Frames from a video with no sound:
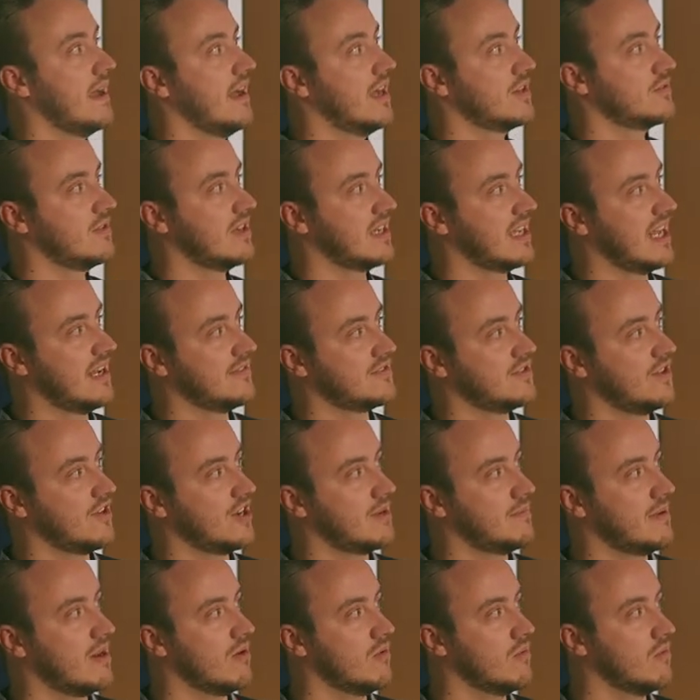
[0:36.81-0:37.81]
I just want to kind of
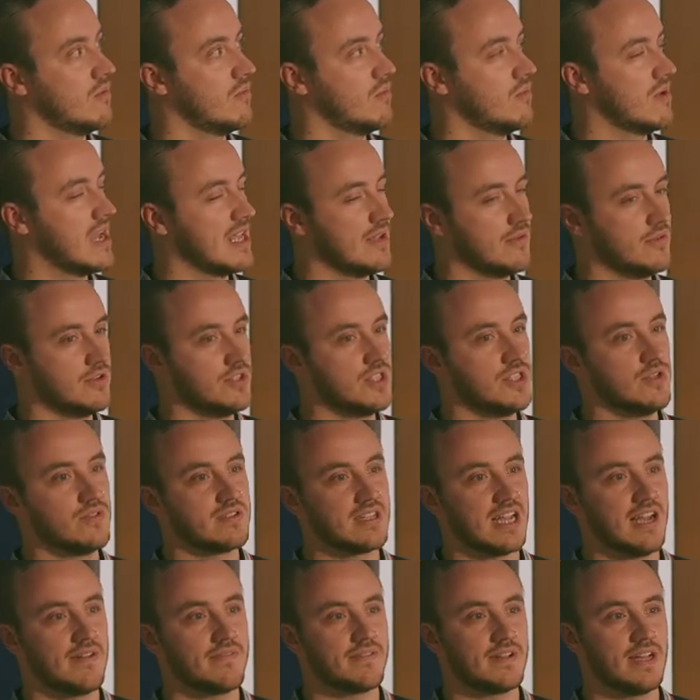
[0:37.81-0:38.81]
talk about where you would
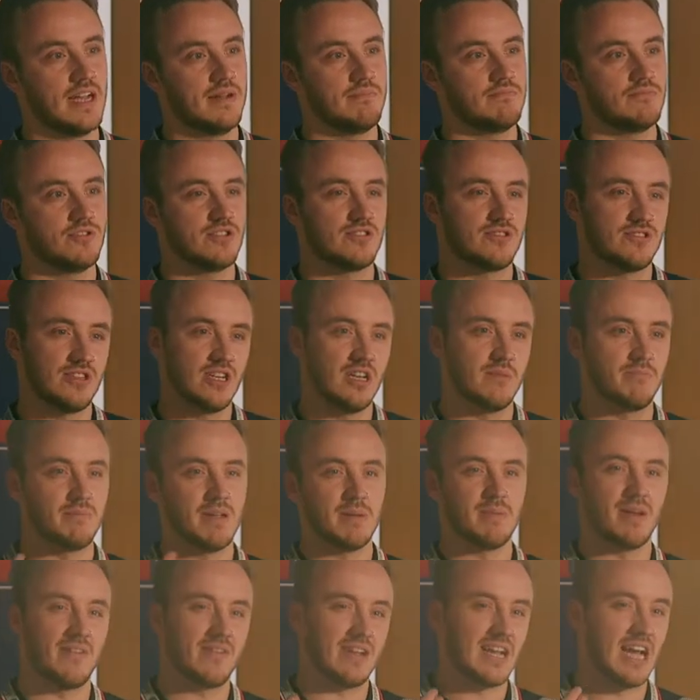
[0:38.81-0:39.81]
use Kafka, just so
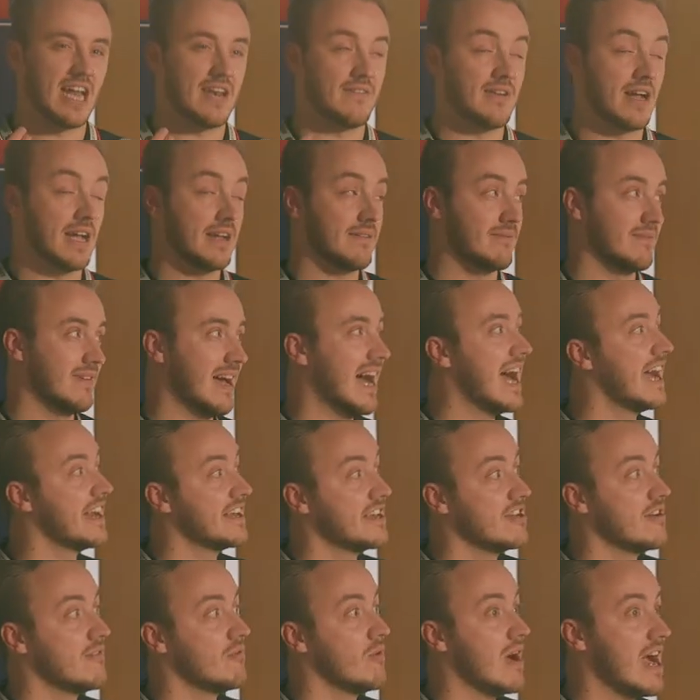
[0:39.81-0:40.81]
people have a kind of like
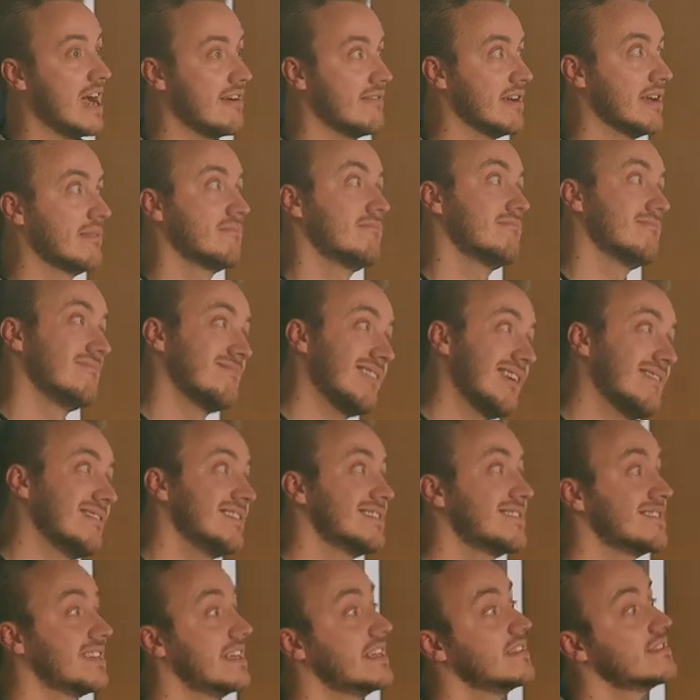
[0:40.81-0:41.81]
idea of where it where
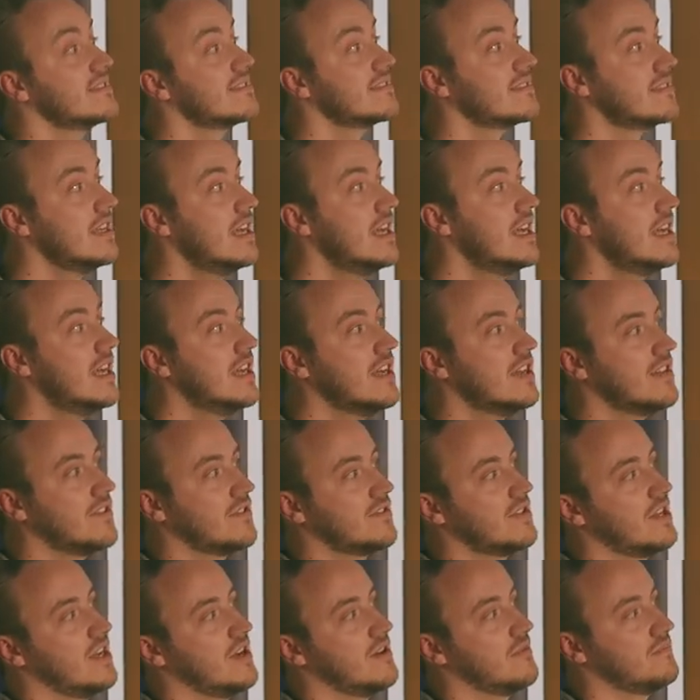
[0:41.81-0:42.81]
it sits.
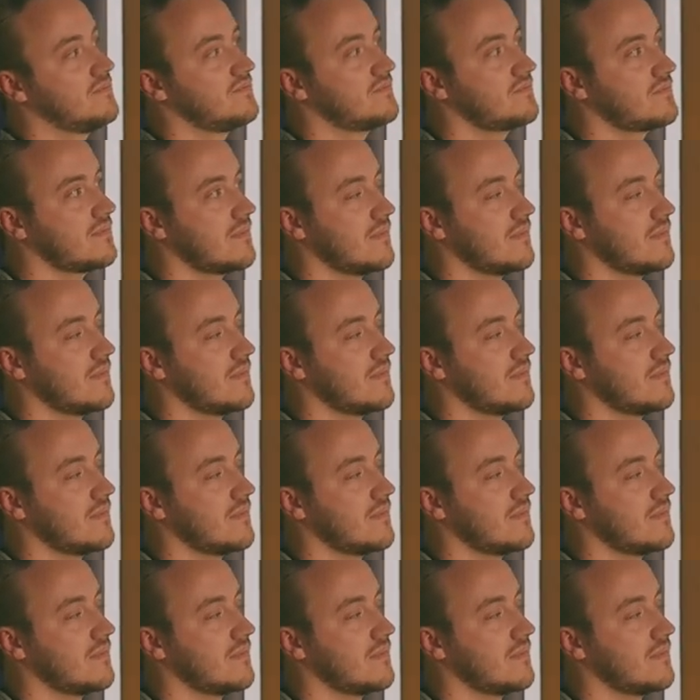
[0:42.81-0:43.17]
So